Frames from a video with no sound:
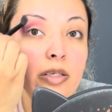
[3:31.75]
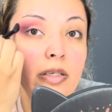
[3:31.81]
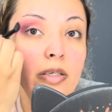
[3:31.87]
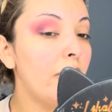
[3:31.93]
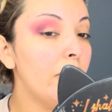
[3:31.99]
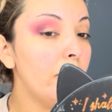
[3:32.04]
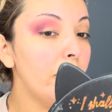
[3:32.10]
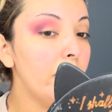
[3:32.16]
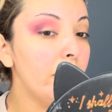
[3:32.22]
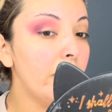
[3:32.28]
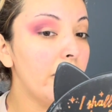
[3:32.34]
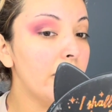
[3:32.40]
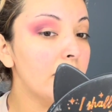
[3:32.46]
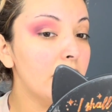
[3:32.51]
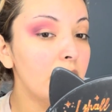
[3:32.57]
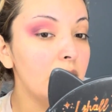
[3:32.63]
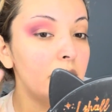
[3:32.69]
I don't know if you guys
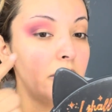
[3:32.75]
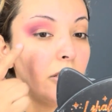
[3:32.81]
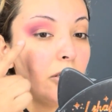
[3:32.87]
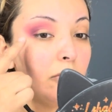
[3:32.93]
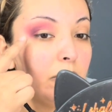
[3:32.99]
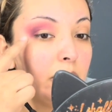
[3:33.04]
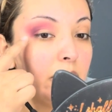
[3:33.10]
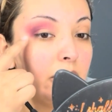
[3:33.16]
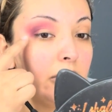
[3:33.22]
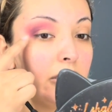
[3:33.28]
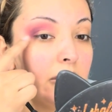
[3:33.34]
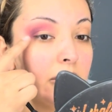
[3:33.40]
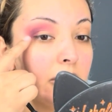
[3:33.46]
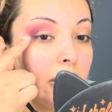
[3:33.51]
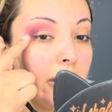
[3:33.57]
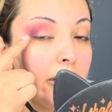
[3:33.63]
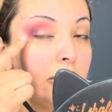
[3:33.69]
can tell, but this
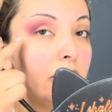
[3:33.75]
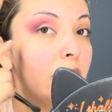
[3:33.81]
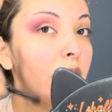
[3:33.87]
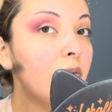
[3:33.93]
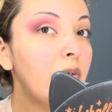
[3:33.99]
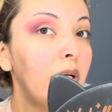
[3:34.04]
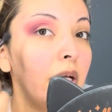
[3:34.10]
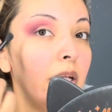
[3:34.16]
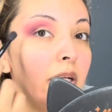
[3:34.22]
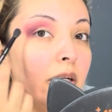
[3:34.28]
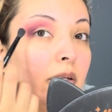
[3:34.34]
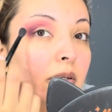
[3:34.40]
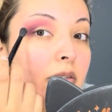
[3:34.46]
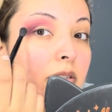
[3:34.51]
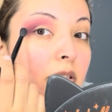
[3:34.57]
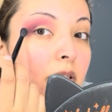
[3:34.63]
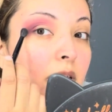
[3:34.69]
eyeshadow kind of
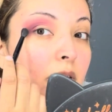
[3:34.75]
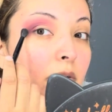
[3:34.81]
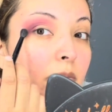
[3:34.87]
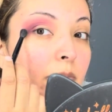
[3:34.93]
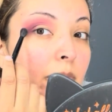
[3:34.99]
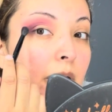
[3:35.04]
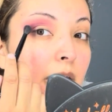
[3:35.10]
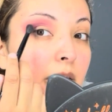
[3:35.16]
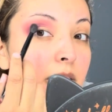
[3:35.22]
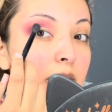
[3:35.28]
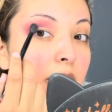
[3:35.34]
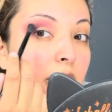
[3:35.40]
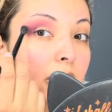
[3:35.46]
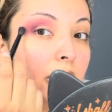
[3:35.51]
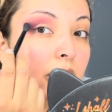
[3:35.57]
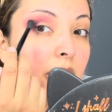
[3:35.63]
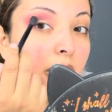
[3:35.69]
looks a little patchy
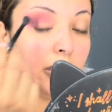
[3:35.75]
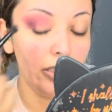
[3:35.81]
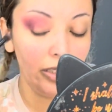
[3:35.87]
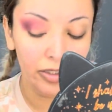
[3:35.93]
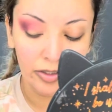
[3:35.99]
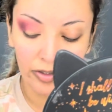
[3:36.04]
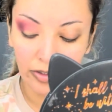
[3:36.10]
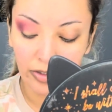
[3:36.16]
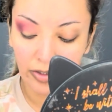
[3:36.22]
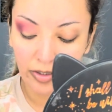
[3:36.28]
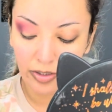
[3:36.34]
here.